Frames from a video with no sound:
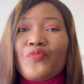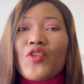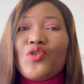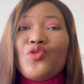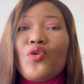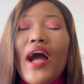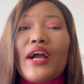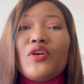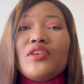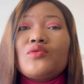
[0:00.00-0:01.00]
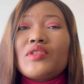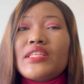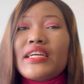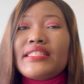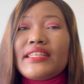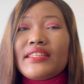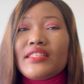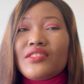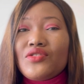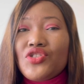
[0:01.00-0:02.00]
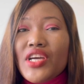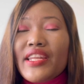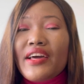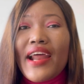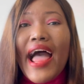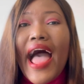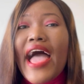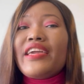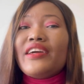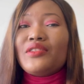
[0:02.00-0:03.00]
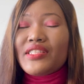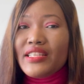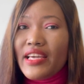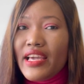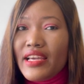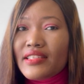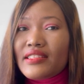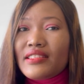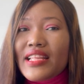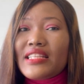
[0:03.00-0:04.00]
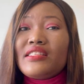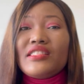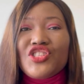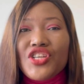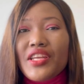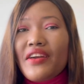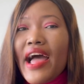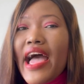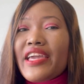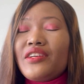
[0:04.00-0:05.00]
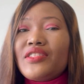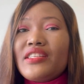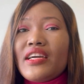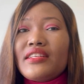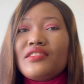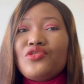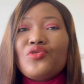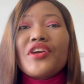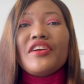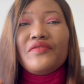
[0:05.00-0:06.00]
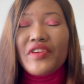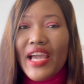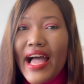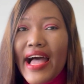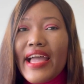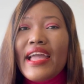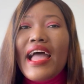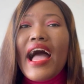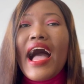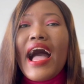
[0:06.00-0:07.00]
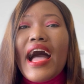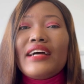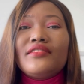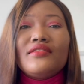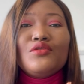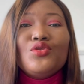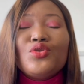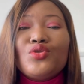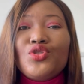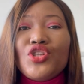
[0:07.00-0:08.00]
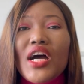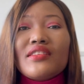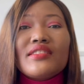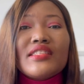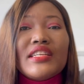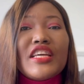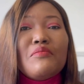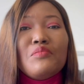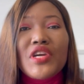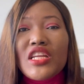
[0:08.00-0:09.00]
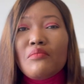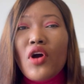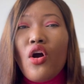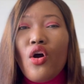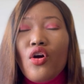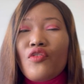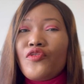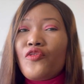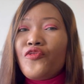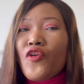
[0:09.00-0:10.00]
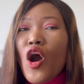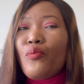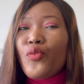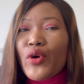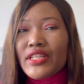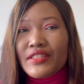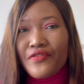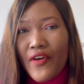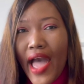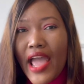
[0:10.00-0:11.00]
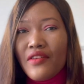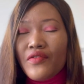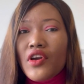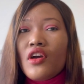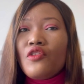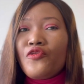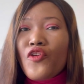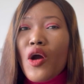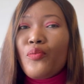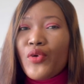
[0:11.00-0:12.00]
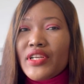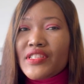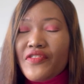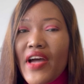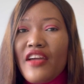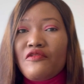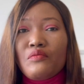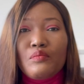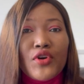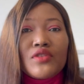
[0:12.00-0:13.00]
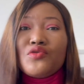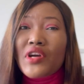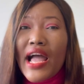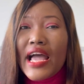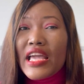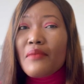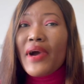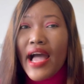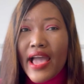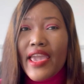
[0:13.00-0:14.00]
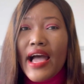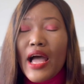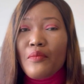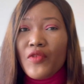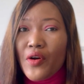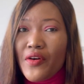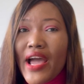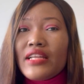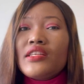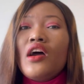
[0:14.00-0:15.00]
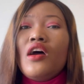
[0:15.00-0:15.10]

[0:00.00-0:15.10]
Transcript: you are going to take the general IELTS, that is the general IELTS UKVI, and you just need a minimum of 4.5, but you can aim higher, all right?